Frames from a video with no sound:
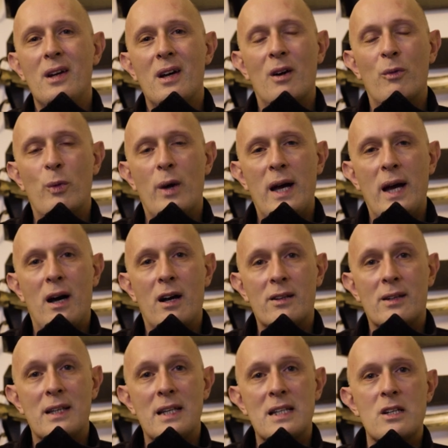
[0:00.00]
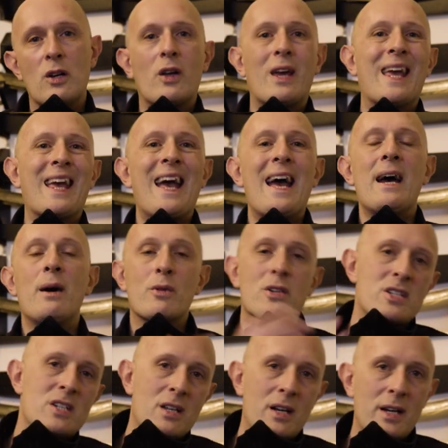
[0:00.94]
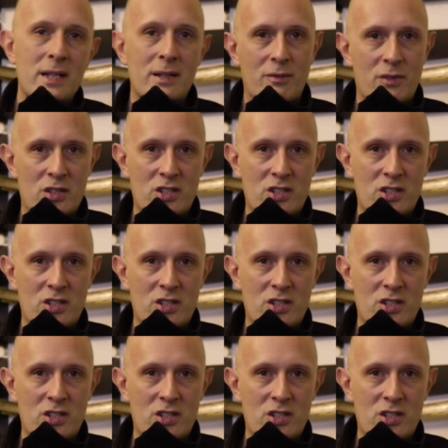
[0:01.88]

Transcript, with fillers: of where Hutton is looking outside of